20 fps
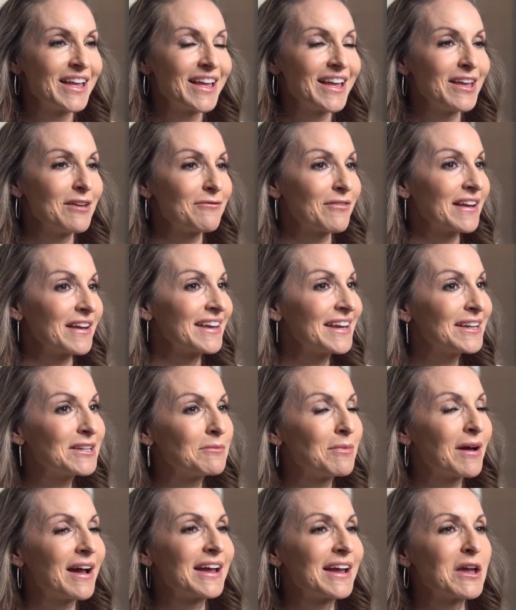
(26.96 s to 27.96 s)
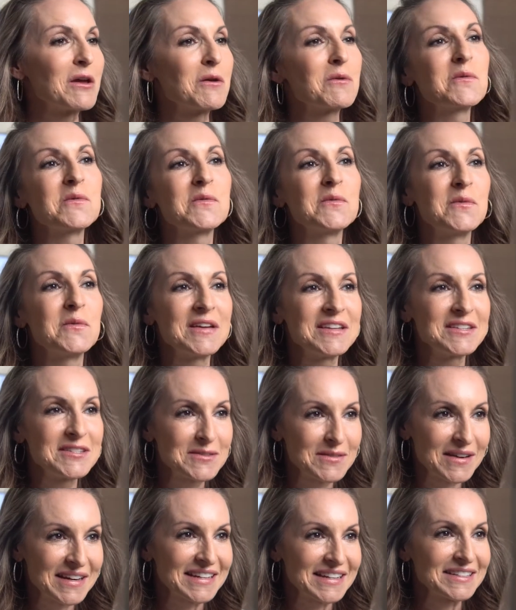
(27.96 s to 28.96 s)
if I need to buy it, when
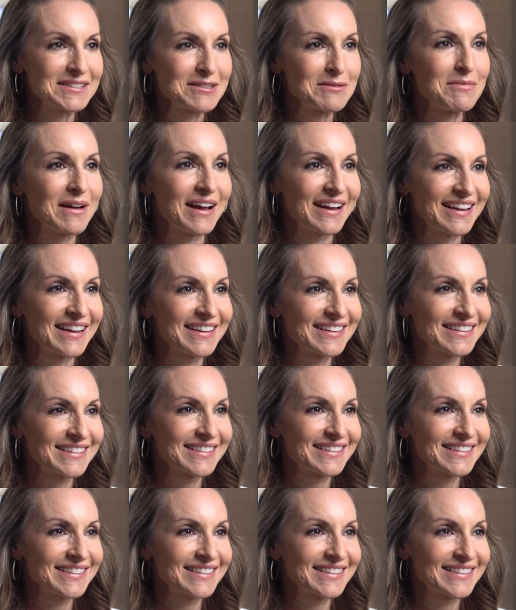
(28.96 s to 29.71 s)
do I need to buy it?